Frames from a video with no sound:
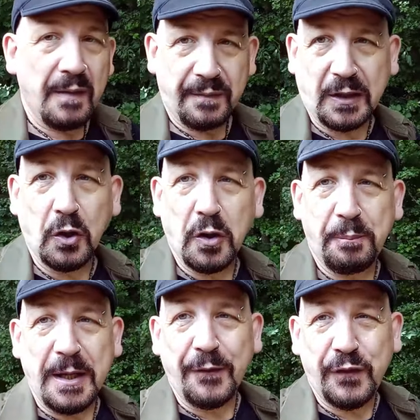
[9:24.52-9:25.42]
there could have
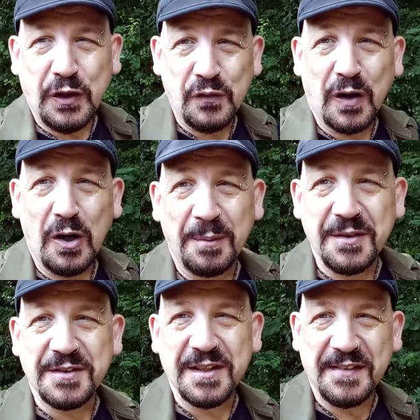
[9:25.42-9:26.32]
been a few
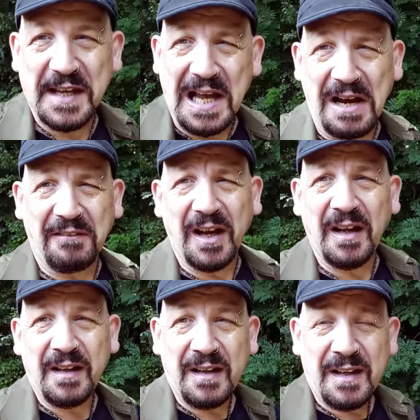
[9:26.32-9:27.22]
Romans in the area